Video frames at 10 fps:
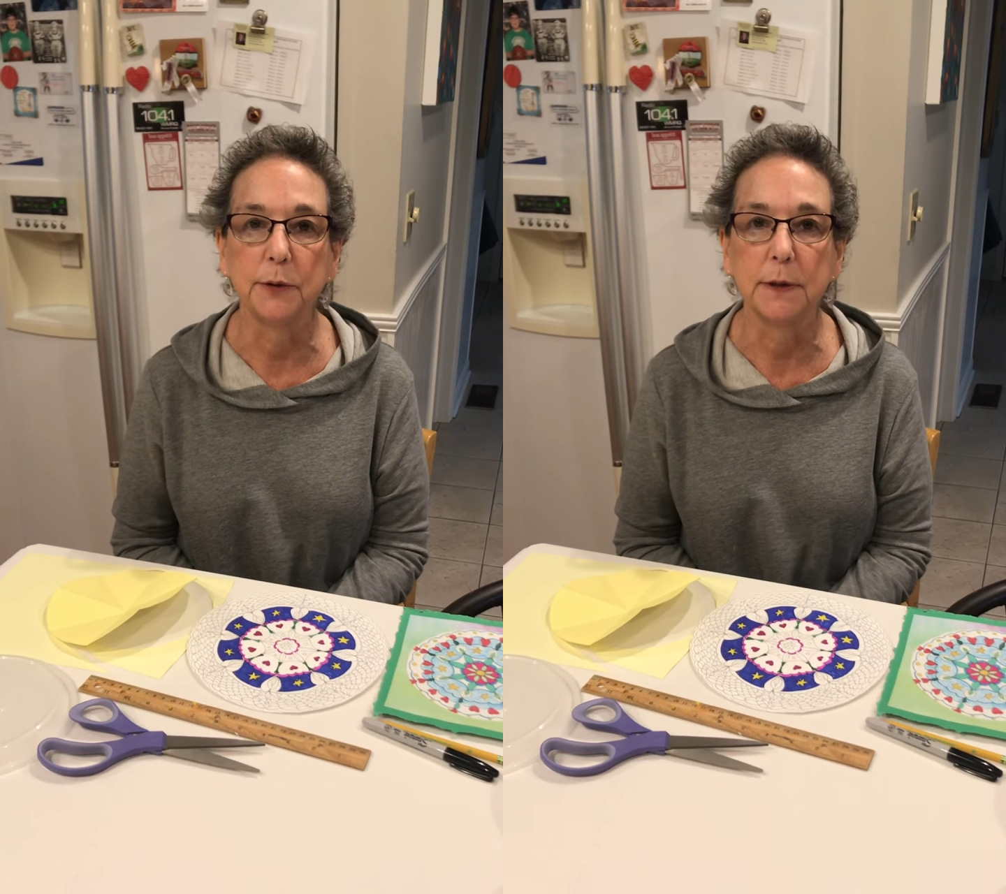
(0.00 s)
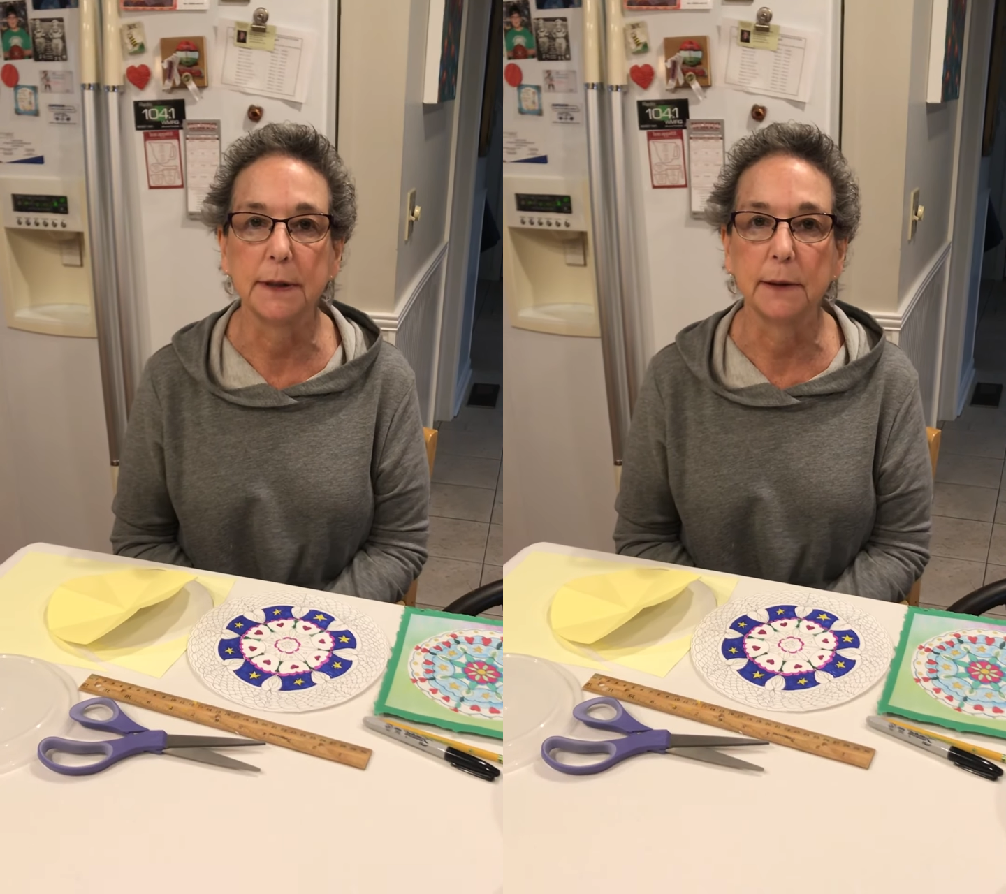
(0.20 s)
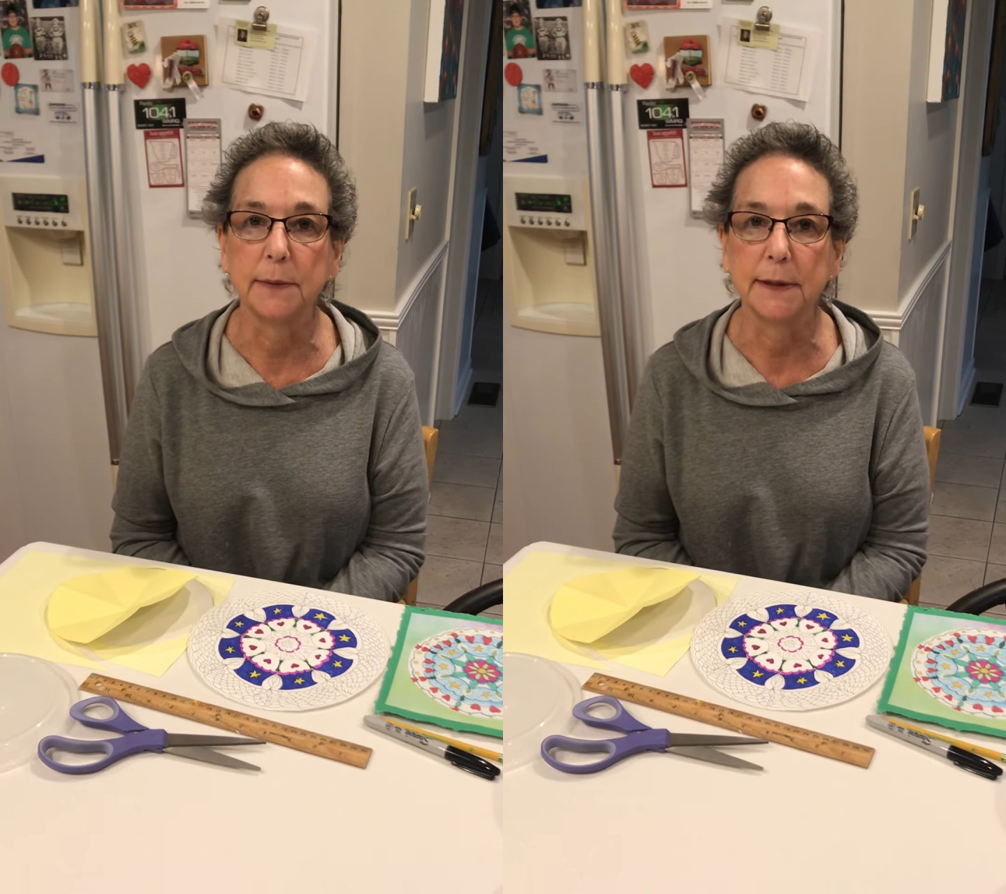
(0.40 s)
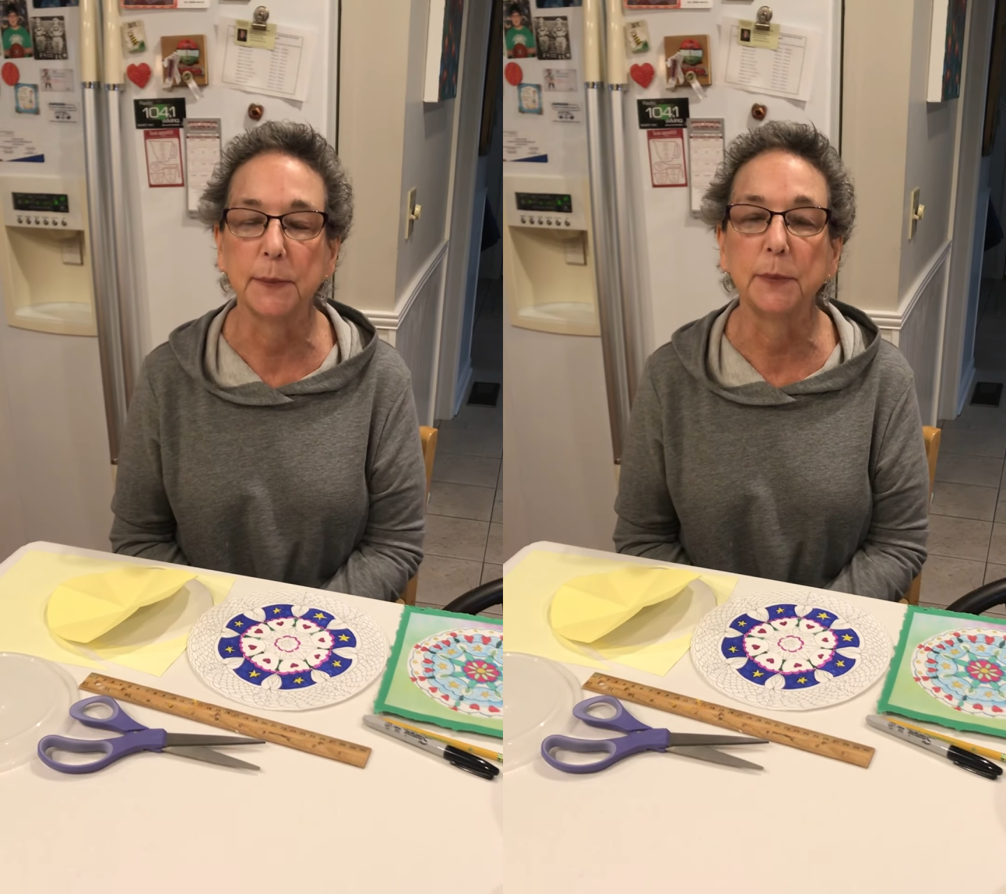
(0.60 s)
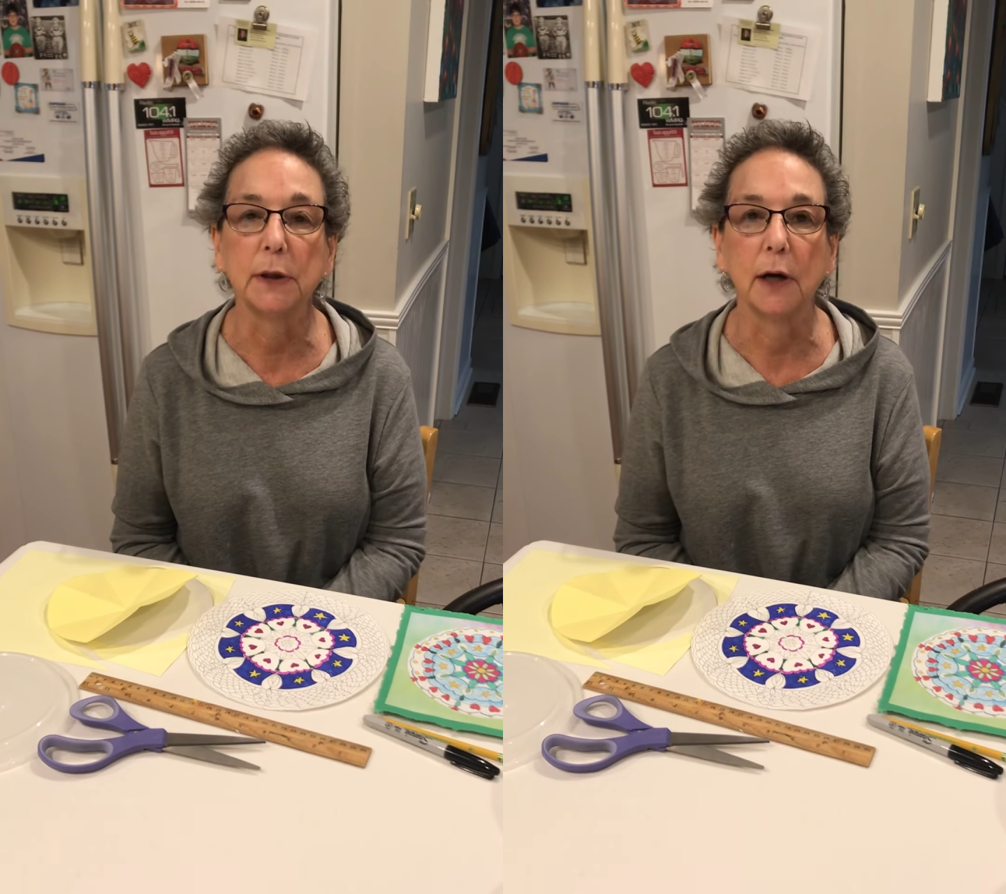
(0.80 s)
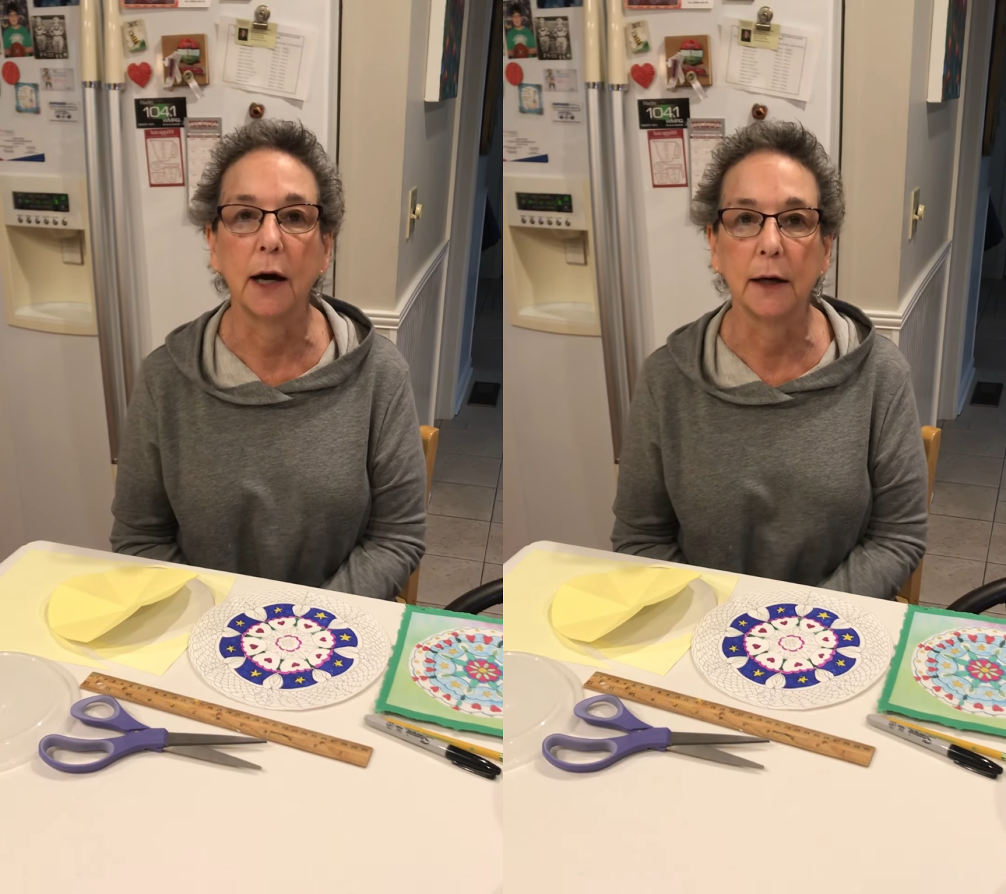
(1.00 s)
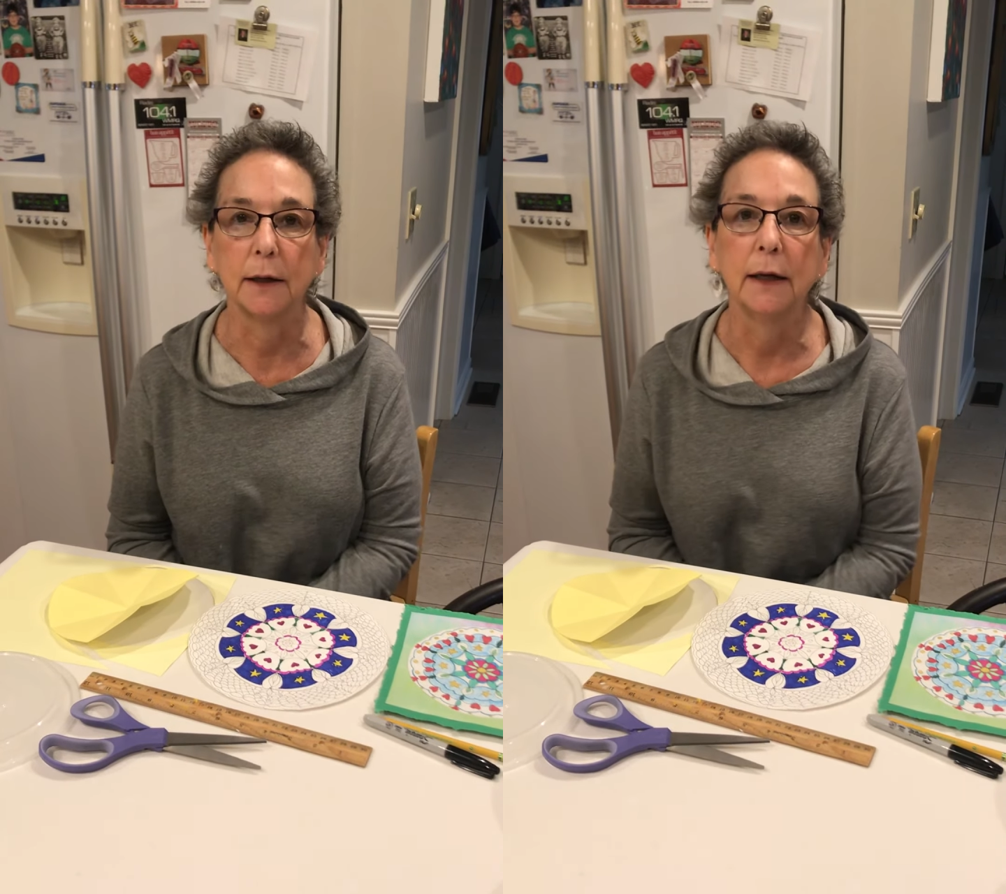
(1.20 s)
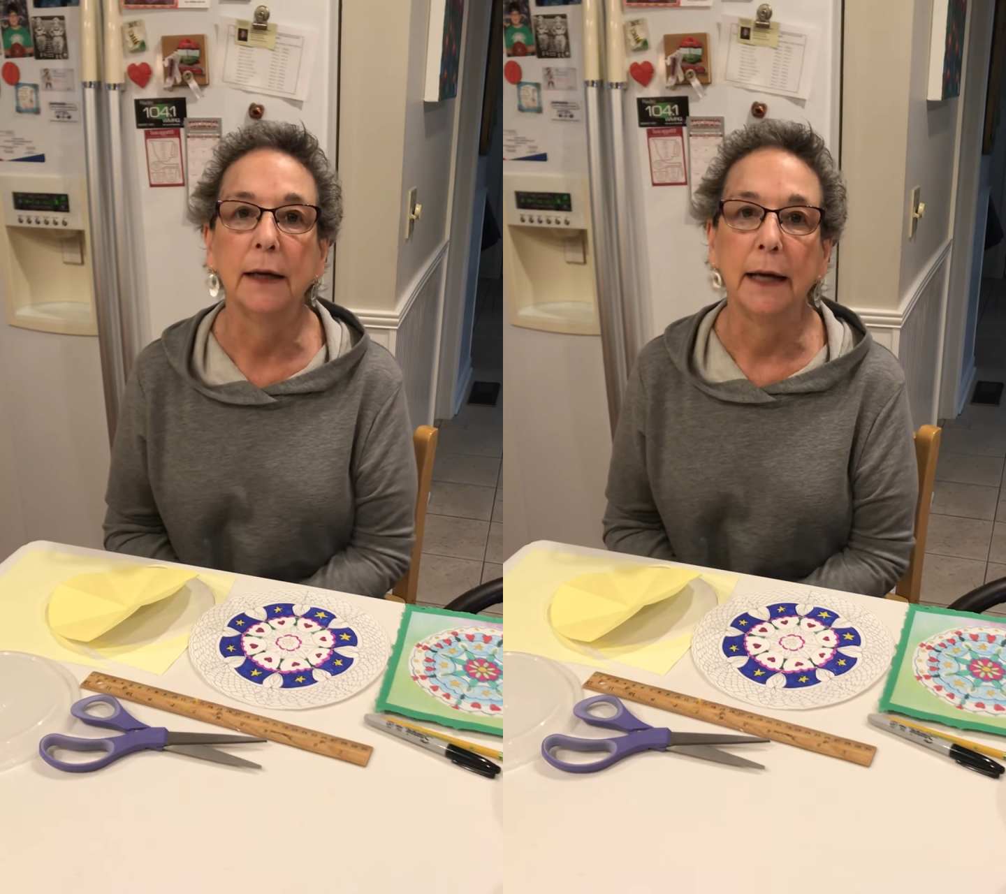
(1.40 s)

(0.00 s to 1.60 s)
some simple art